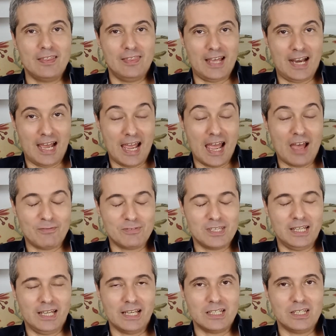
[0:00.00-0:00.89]
that I have
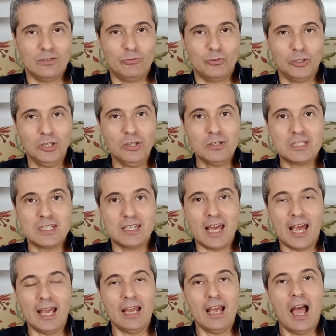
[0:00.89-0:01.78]
selected for you
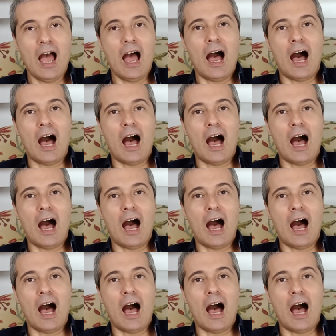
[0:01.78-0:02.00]
today,